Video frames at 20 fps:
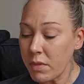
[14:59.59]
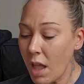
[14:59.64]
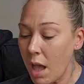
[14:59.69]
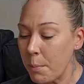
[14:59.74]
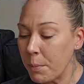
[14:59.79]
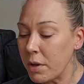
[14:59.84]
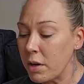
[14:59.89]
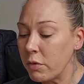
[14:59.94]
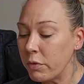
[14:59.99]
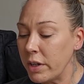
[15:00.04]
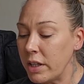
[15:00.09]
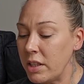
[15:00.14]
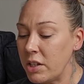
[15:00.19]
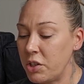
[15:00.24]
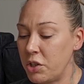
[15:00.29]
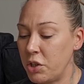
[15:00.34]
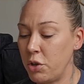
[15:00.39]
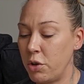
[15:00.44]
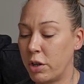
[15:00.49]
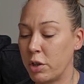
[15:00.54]
I'm going to read
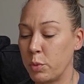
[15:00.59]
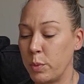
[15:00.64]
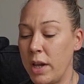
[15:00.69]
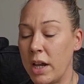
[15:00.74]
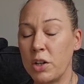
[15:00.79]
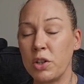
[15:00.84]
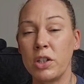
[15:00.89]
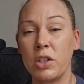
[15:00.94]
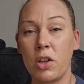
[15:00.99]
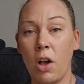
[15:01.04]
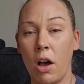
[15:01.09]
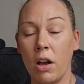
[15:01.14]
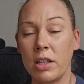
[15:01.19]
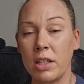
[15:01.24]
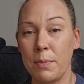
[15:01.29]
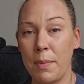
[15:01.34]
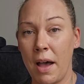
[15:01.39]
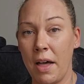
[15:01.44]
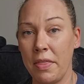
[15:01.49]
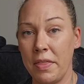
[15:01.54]
this to you because we actually talked
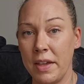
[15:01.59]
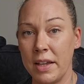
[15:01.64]
about